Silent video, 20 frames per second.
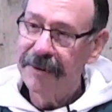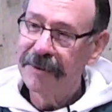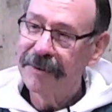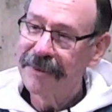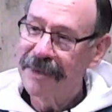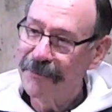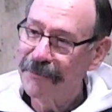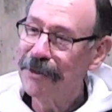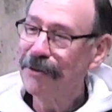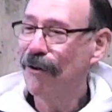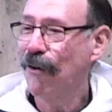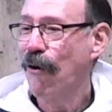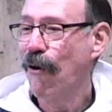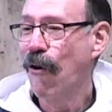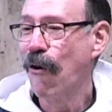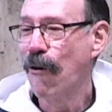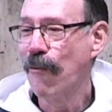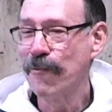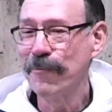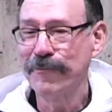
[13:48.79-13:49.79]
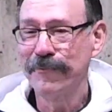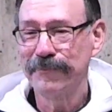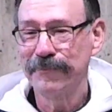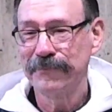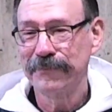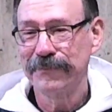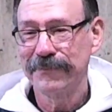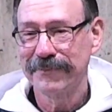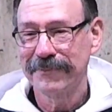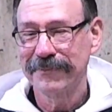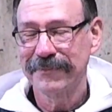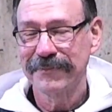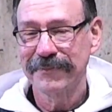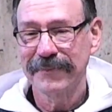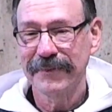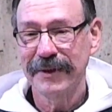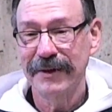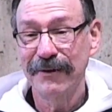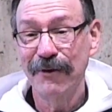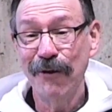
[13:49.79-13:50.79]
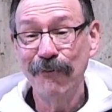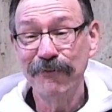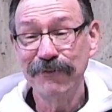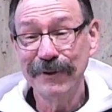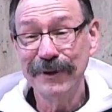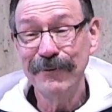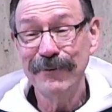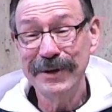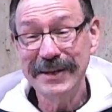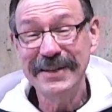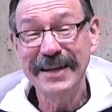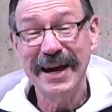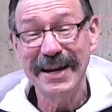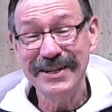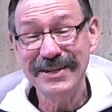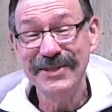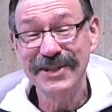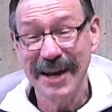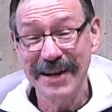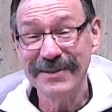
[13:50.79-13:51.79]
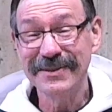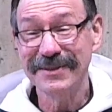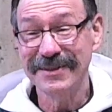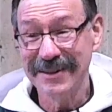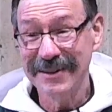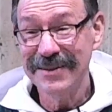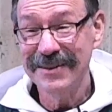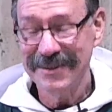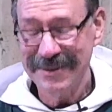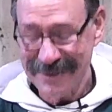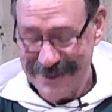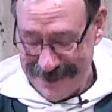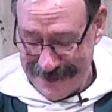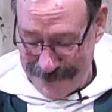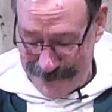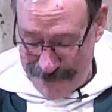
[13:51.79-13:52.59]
Then we go home and hopefully we digest some